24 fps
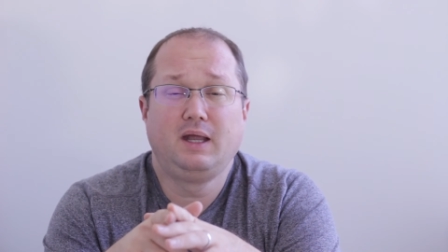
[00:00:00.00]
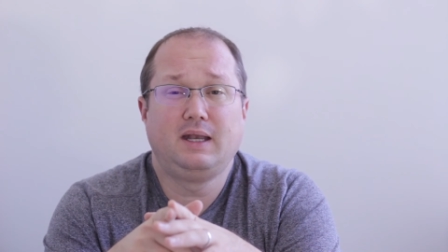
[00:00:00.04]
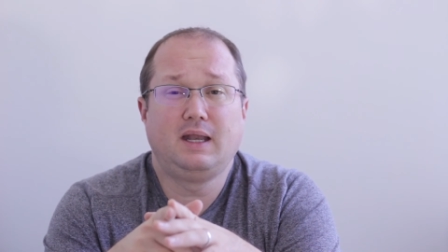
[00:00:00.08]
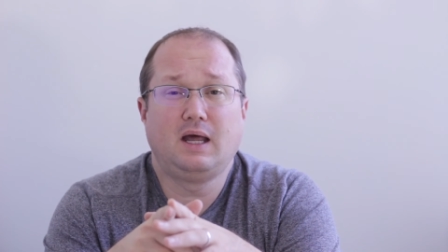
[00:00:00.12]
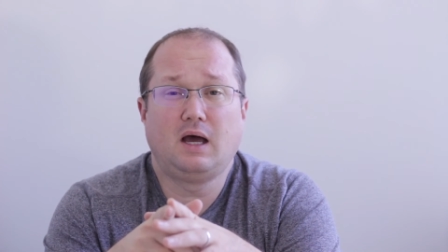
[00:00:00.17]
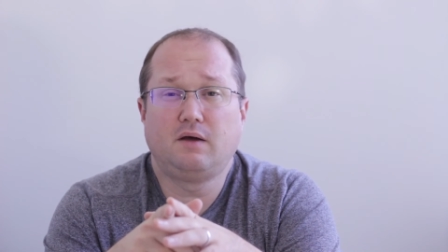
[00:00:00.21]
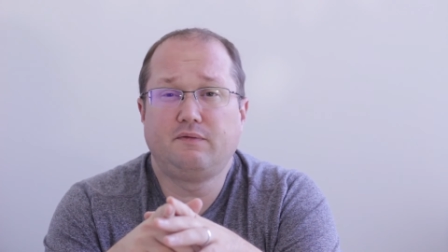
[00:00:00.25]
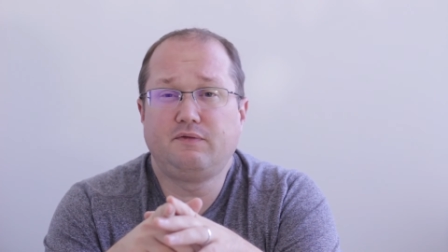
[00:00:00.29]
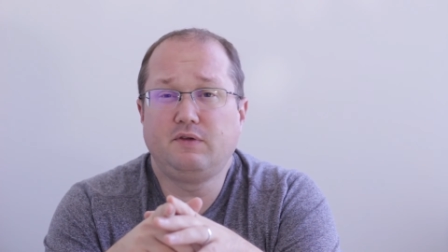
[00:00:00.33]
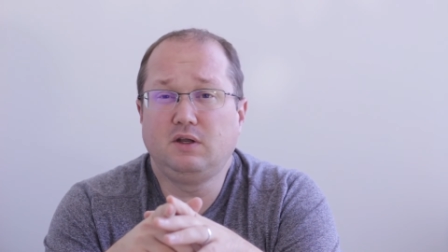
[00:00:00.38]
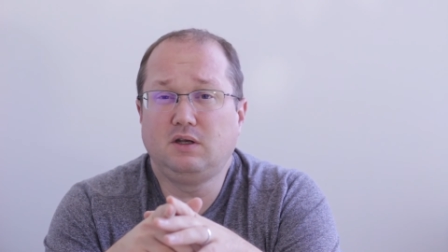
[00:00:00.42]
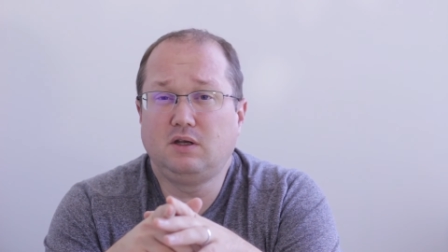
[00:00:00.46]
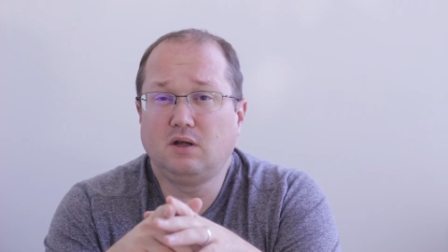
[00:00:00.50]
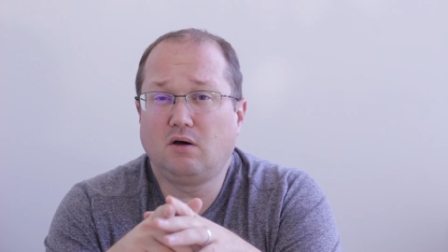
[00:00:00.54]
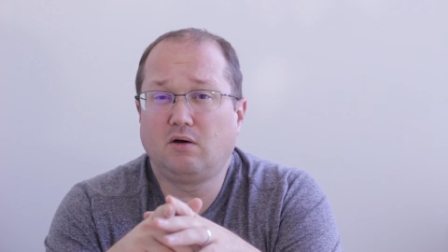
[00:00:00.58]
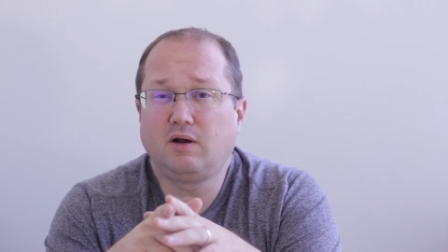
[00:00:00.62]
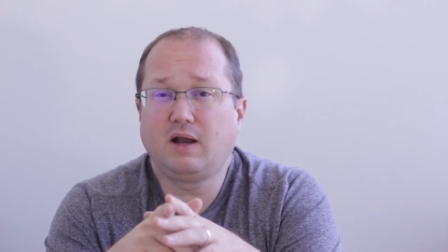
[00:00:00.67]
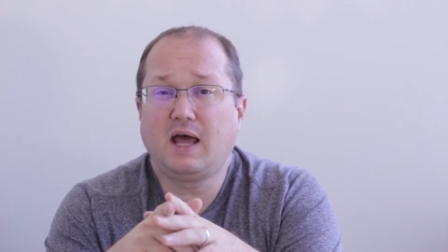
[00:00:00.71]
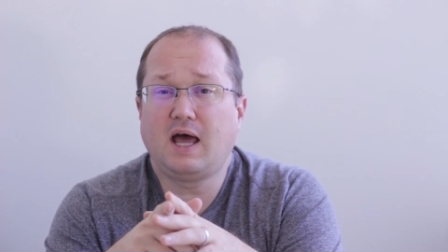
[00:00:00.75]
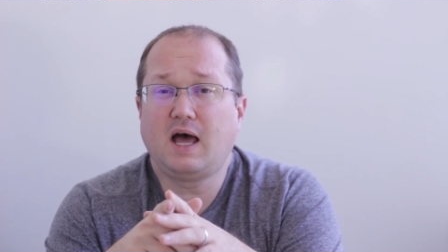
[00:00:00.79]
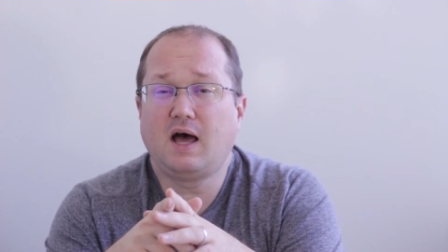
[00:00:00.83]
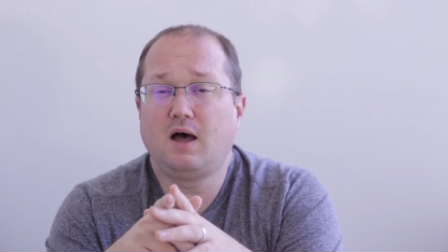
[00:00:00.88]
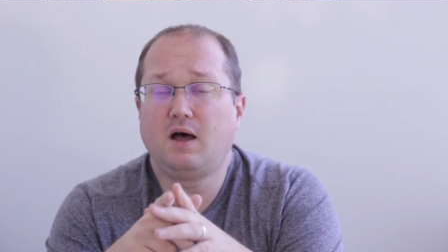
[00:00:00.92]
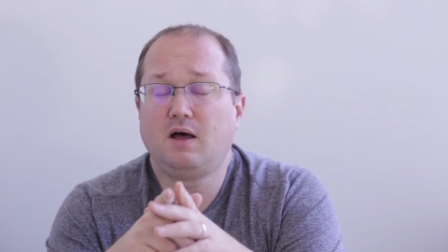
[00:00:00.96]
Now, if you
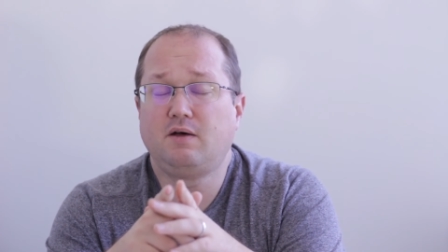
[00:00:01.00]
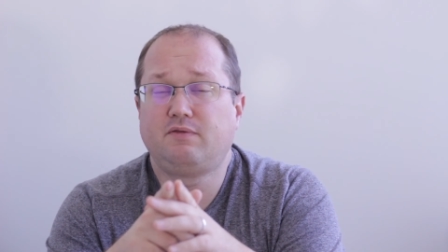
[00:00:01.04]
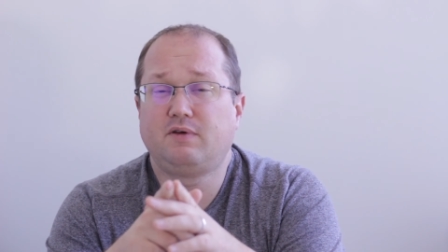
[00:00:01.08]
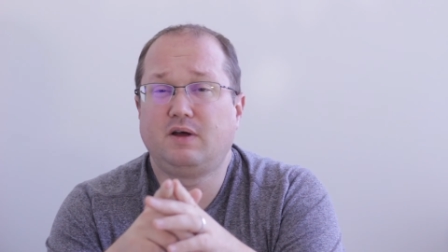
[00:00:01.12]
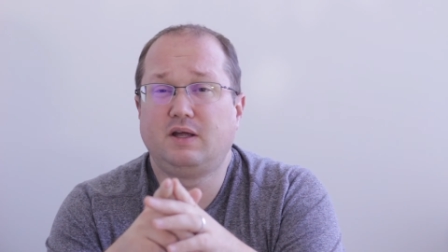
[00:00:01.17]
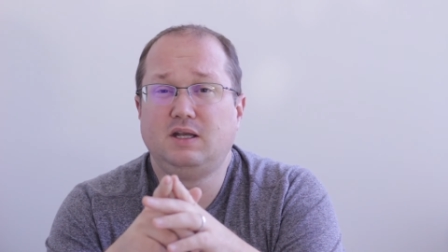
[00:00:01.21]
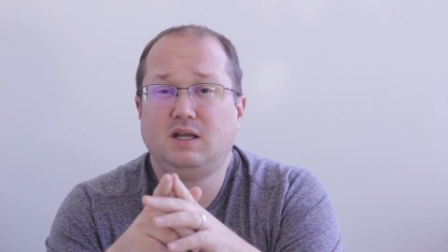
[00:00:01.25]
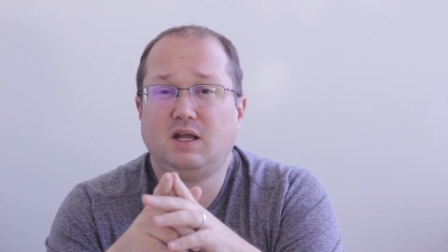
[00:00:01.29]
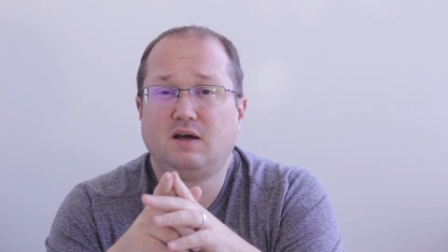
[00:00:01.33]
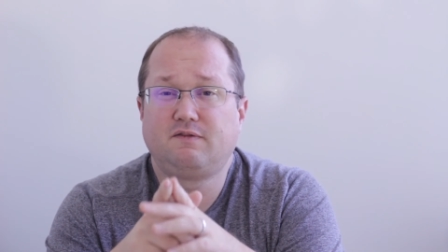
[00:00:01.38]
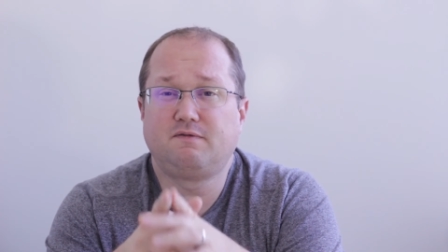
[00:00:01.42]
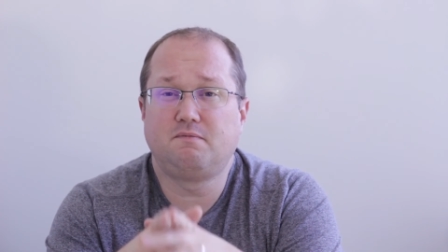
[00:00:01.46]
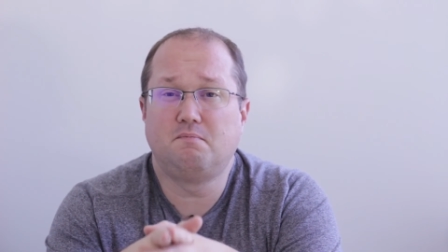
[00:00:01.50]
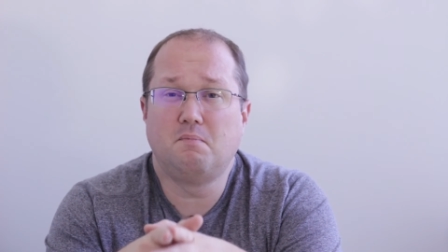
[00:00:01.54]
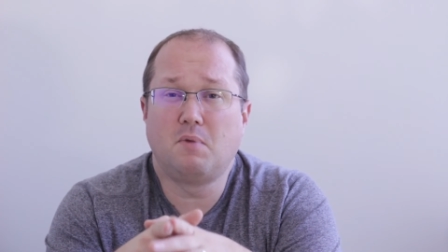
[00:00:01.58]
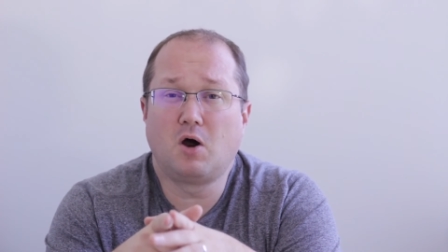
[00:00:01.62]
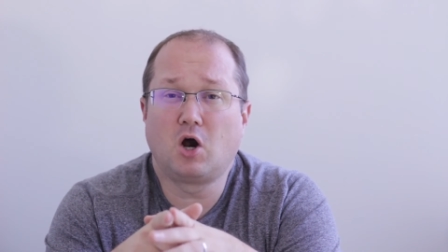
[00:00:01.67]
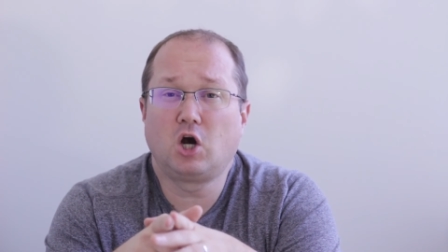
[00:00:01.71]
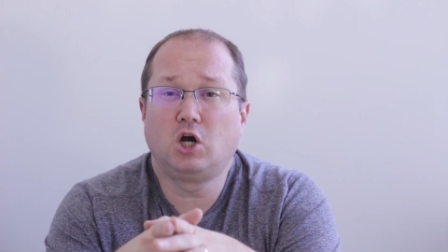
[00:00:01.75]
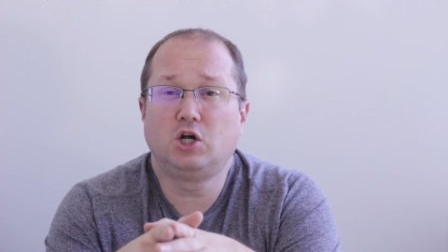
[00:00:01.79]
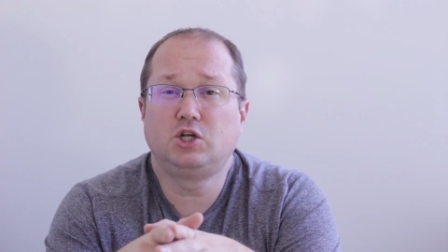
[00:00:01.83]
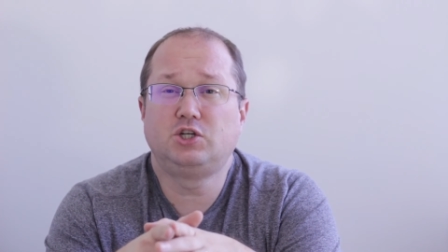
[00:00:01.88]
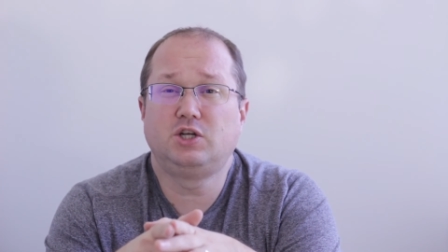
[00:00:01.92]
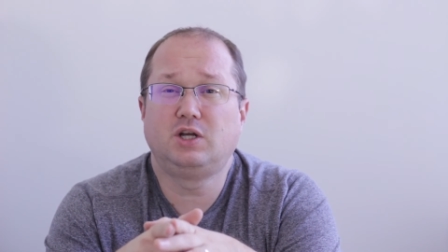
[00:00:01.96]
don't have enough
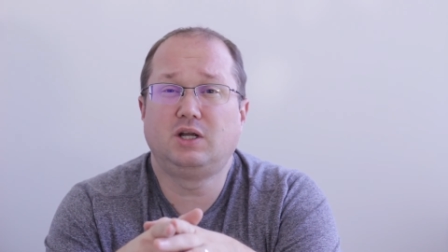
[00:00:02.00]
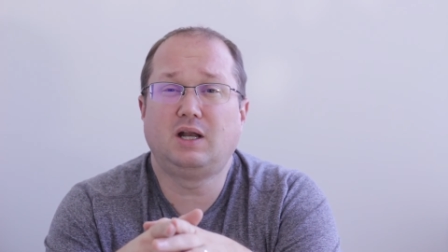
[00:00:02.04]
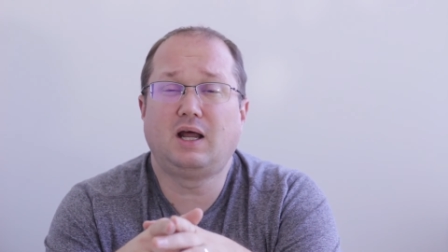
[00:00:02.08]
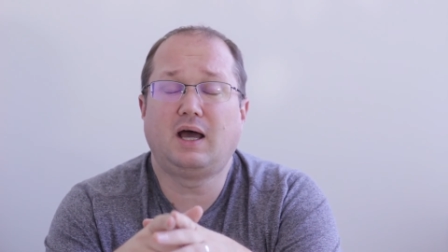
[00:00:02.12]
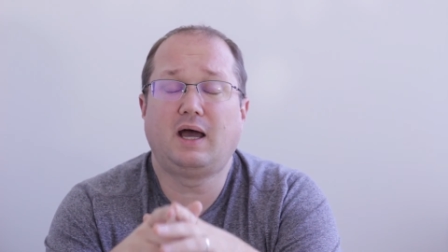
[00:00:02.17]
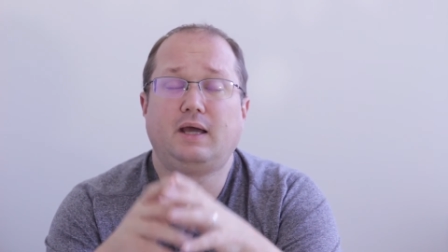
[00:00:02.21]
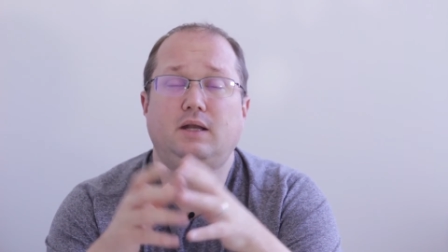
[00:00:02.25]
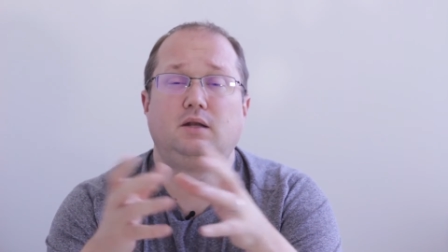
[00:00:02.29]
margin,